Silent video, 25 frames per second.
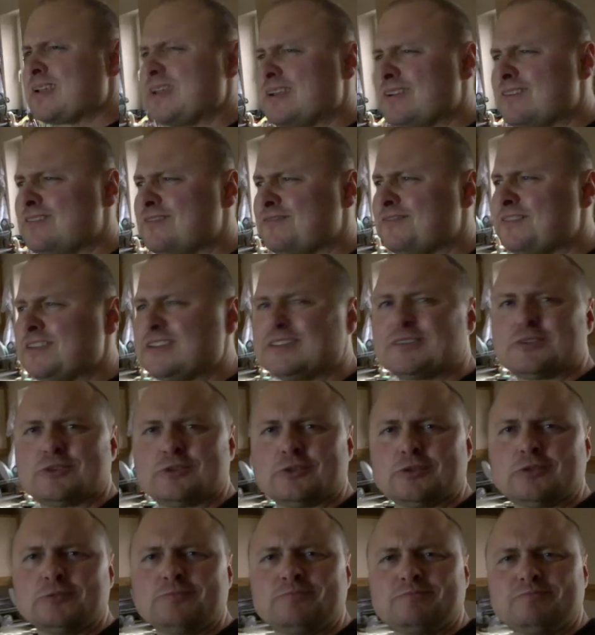I don't think
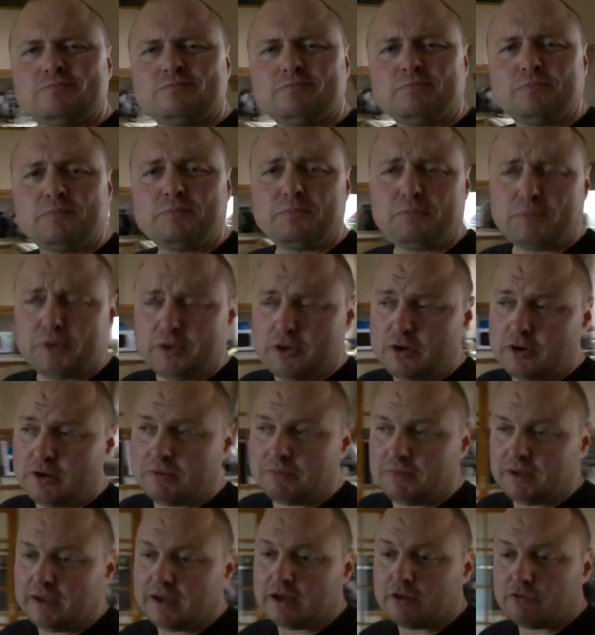so. But knowing
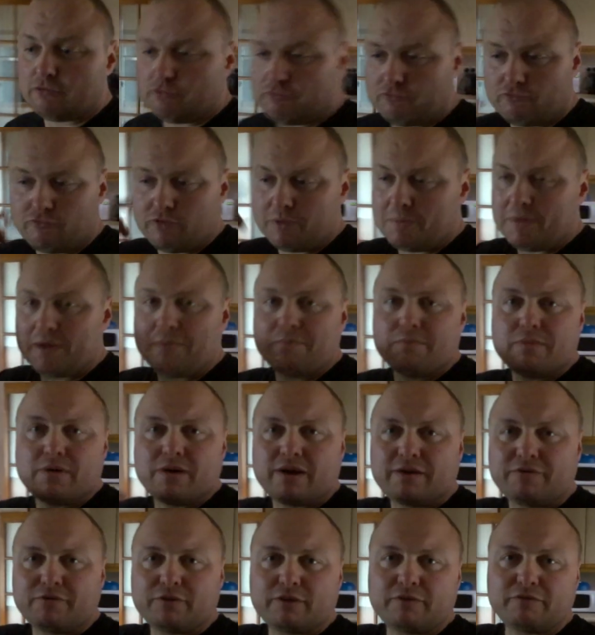me, I'll remember
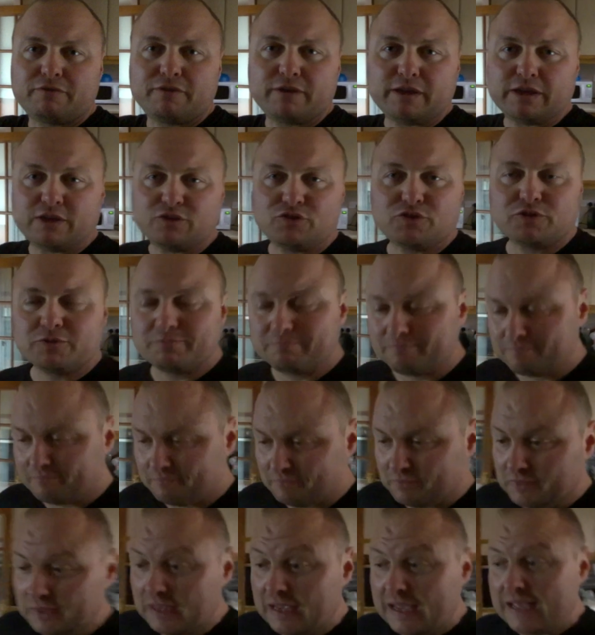after I finish.
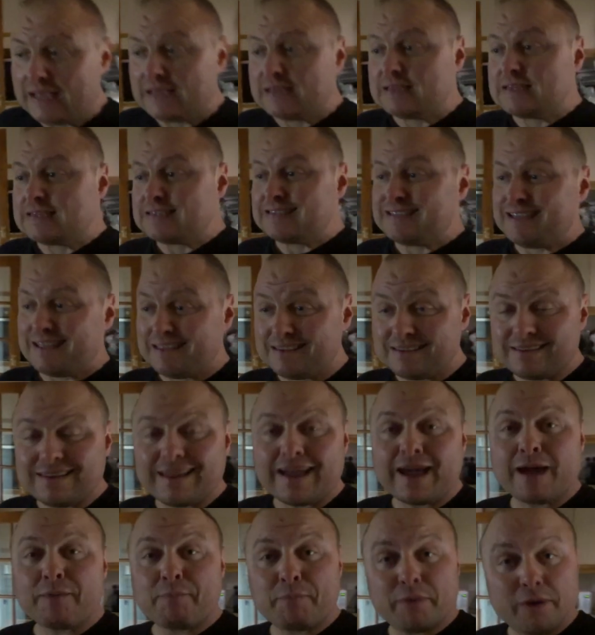Tends to
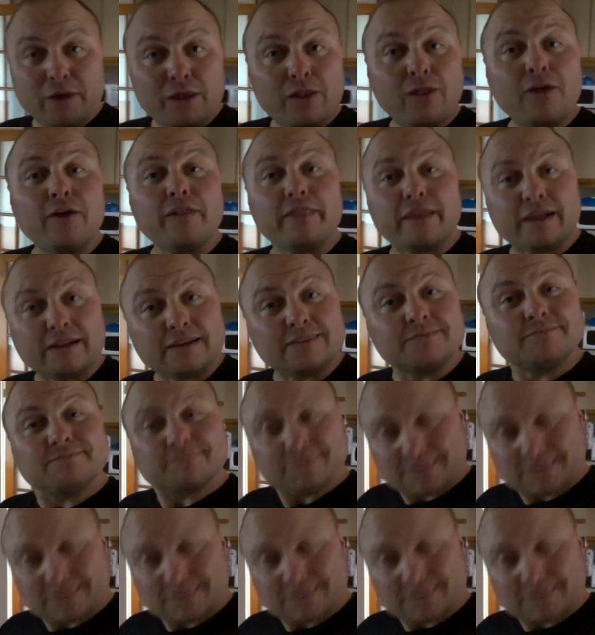happen a lot, that.